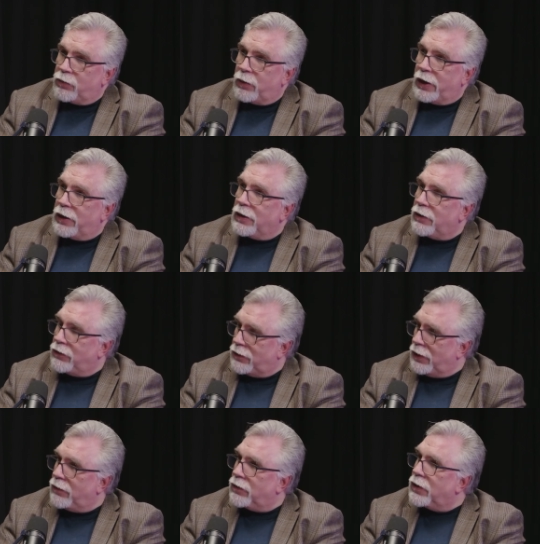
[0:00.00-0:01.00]
it's missed all the
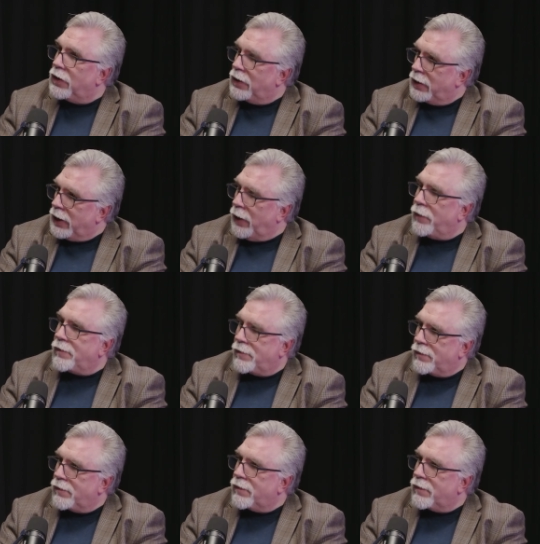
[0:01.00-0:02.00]
time in
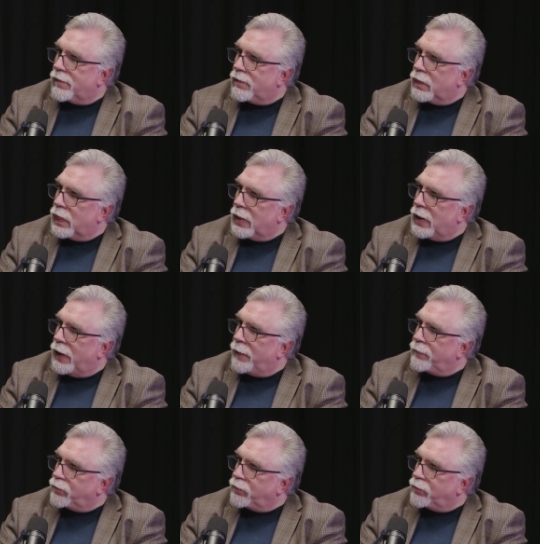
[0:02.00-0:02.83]
the FedEx ecosystem.